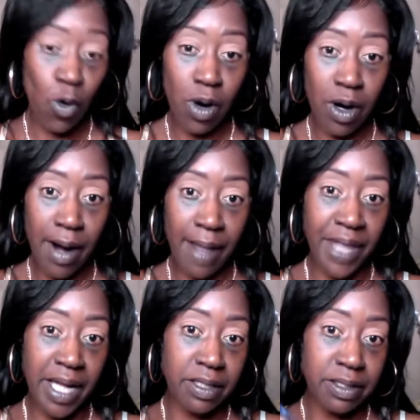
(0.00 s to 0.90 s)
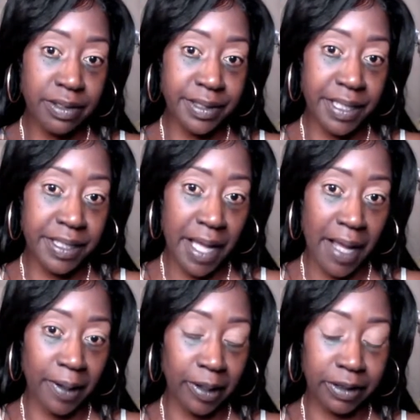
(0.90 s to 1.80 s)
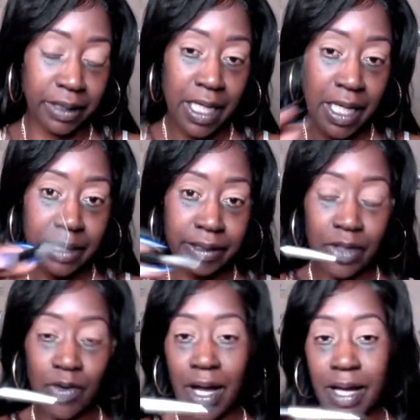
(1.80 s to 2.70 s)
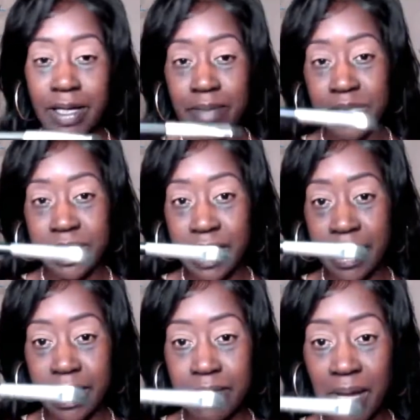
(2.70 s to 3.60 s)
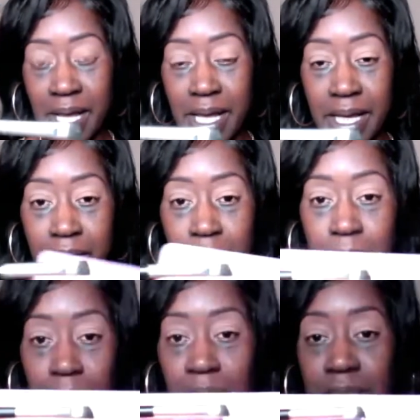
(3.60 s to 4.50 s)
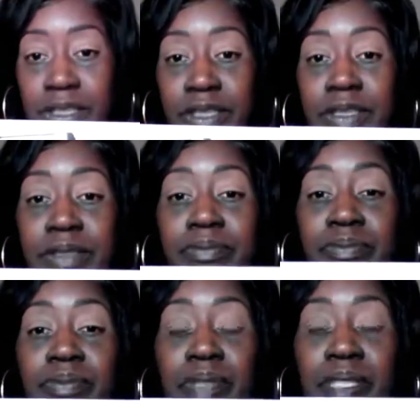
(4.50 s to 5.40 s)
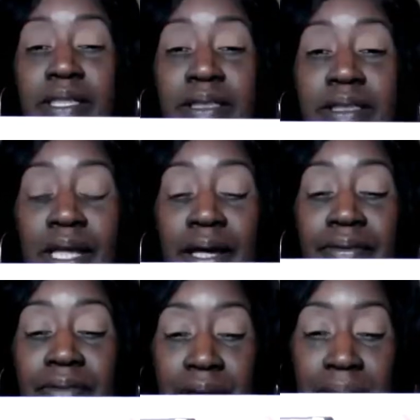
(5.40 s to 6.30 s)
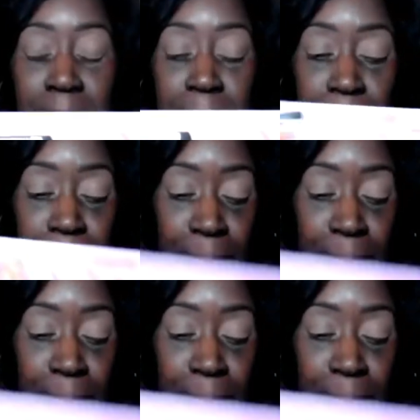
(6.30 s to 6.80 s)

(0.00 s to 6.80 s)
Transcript: for, I think, $10. So I am taking my angle brush, looks like that,